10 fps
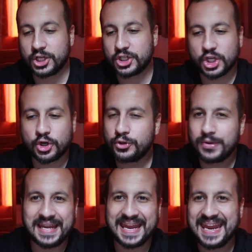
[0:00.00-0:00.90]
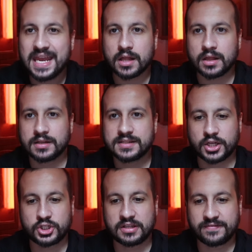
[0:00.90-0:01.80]
she couldn't really heal
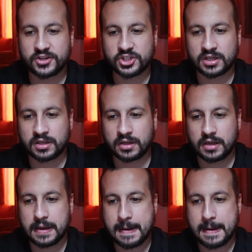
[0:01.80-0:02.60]
such division